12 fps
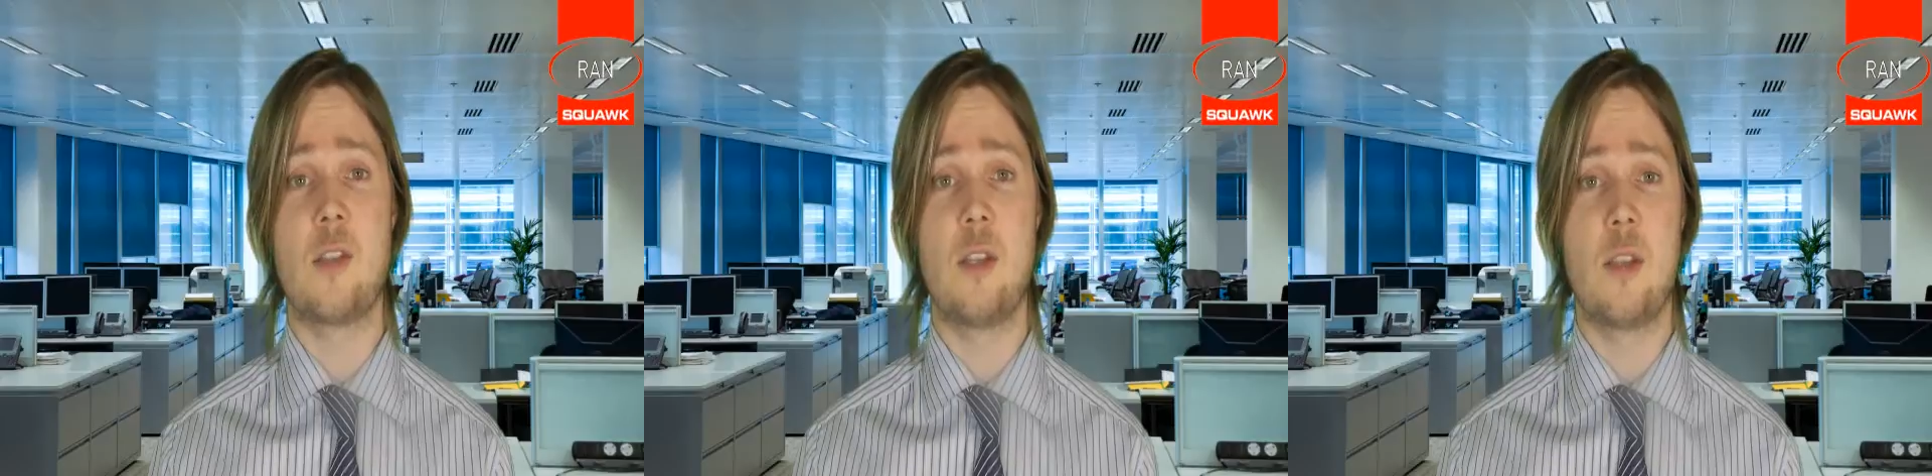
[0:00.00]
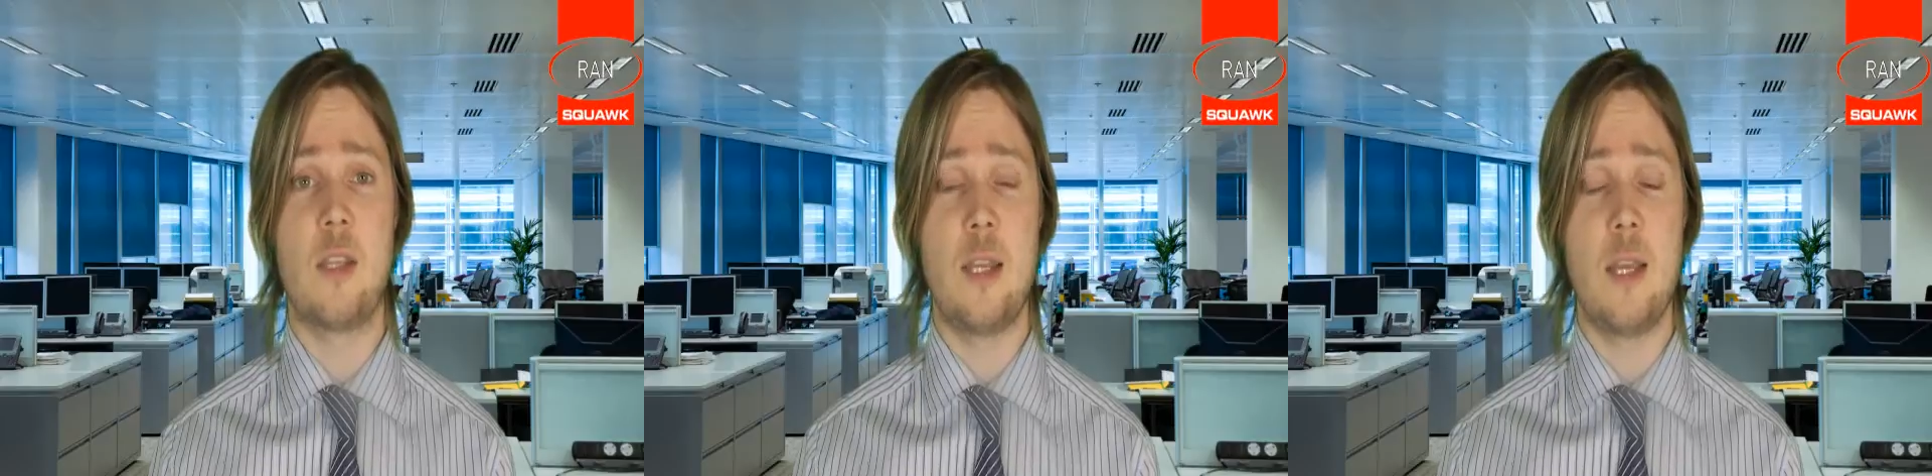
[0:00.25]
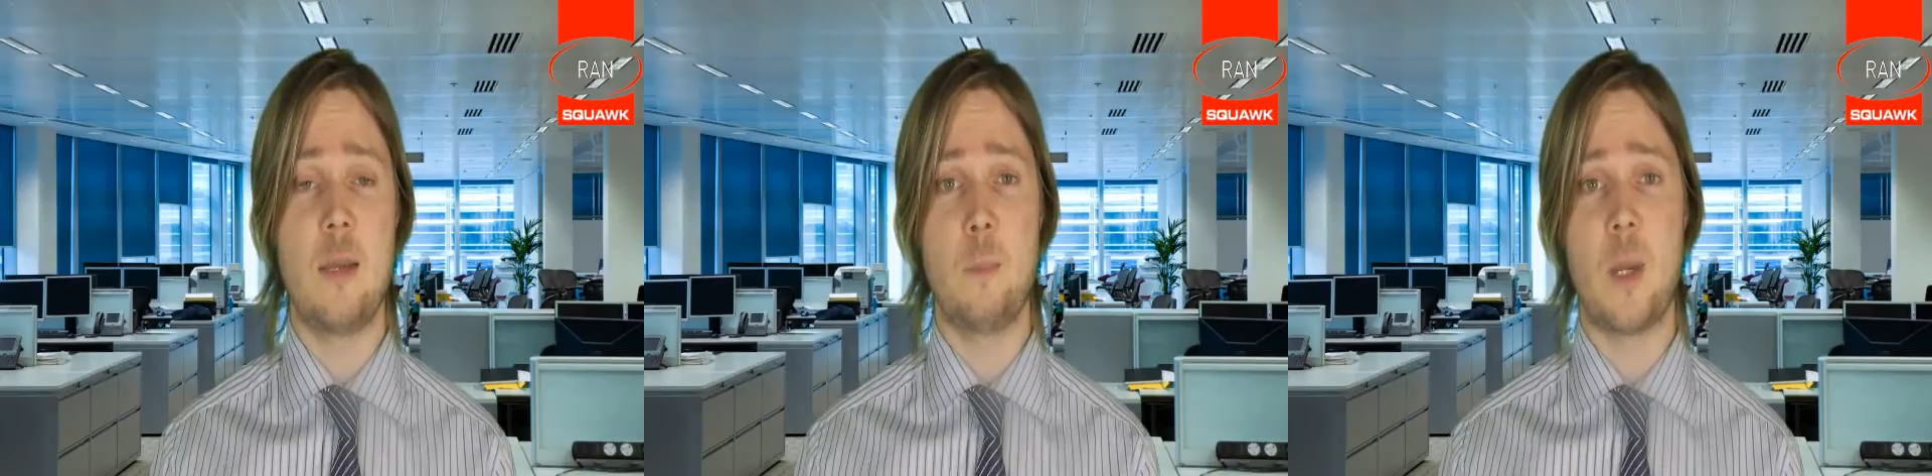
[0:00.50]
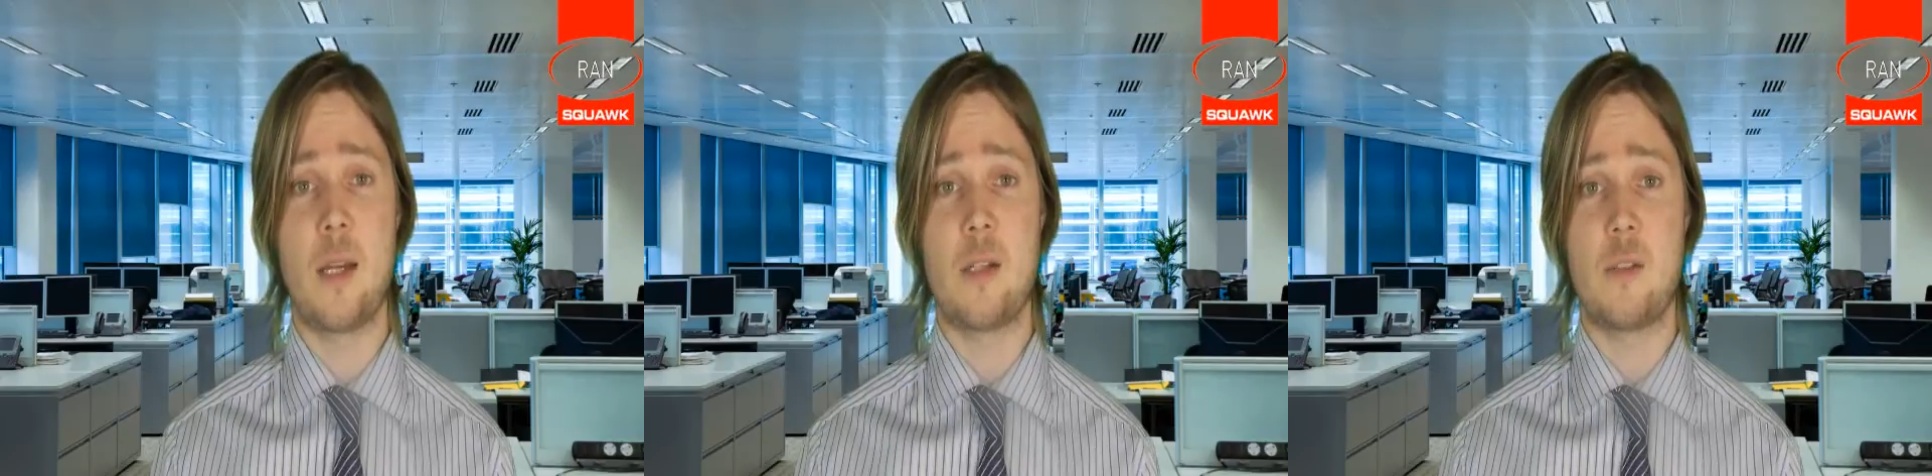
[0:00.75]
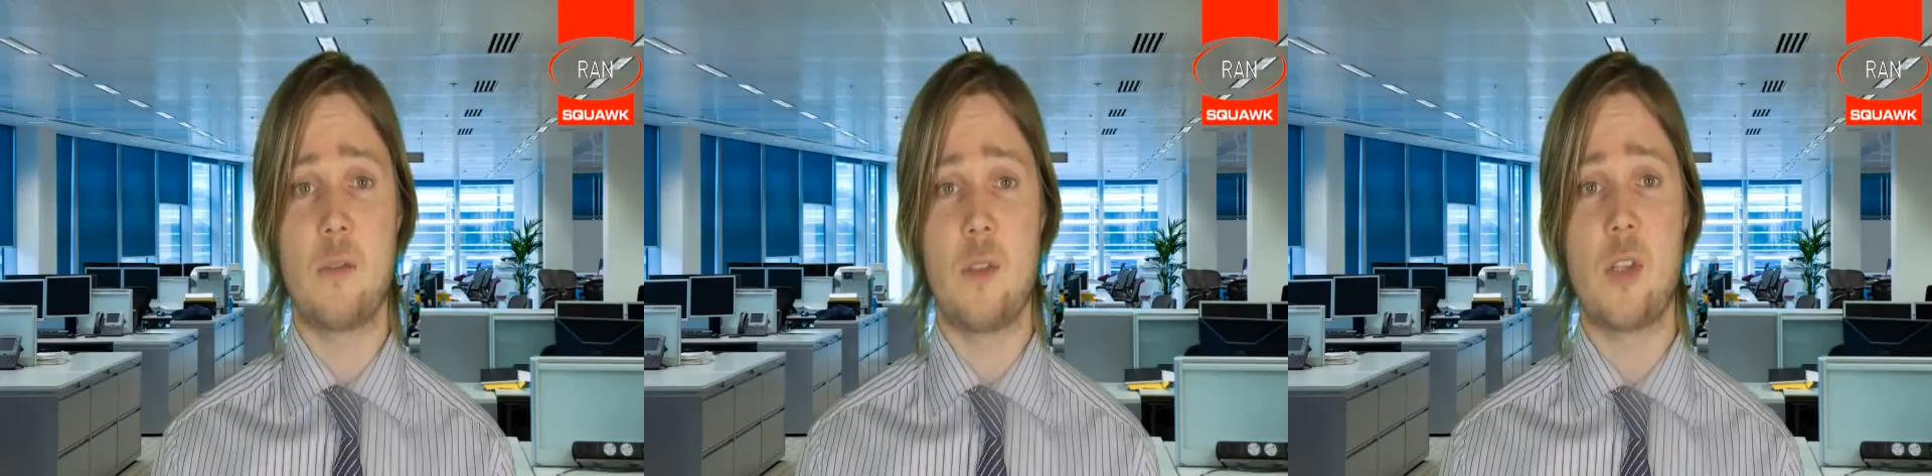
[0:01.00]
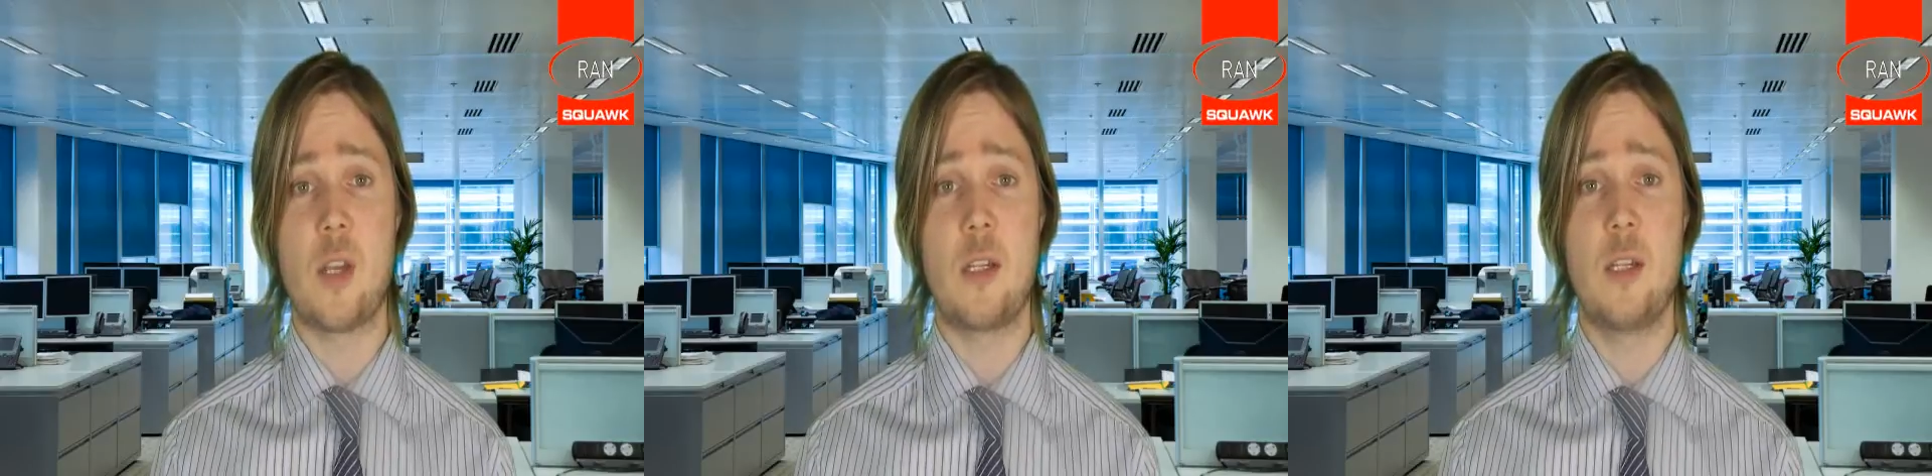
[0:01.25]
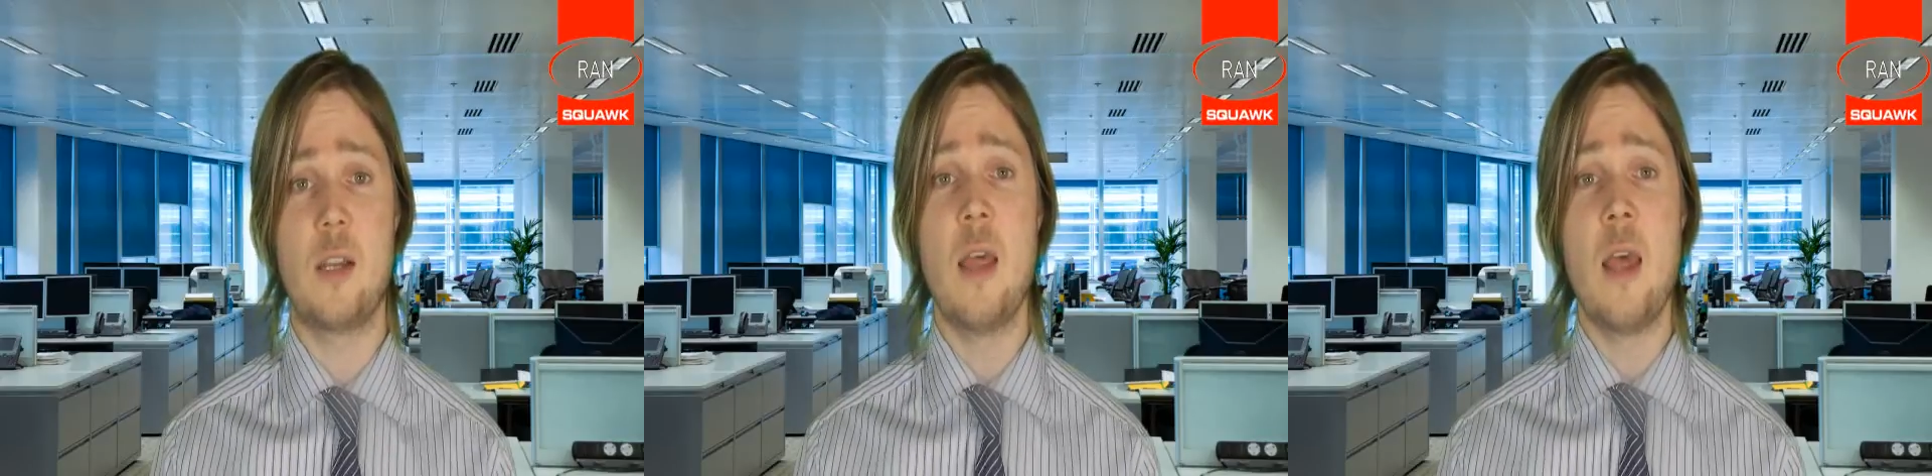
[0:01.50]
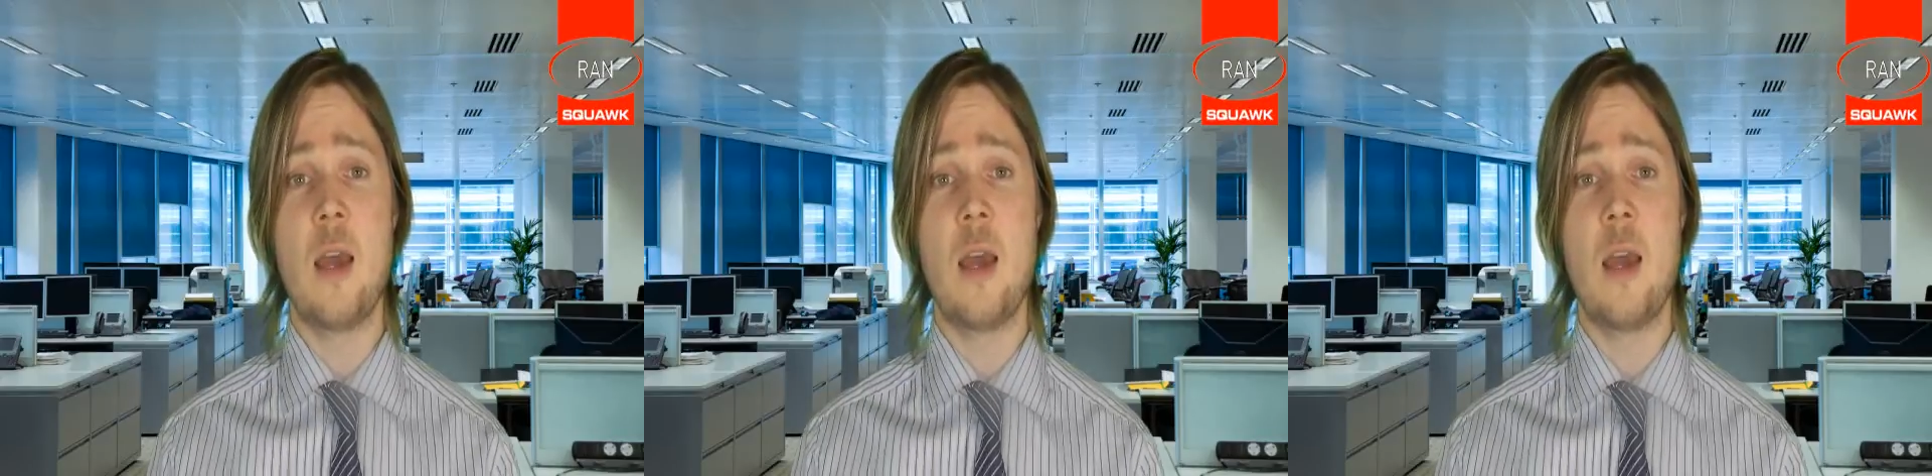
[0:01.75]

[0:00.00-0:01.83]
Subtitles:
that the impact of the second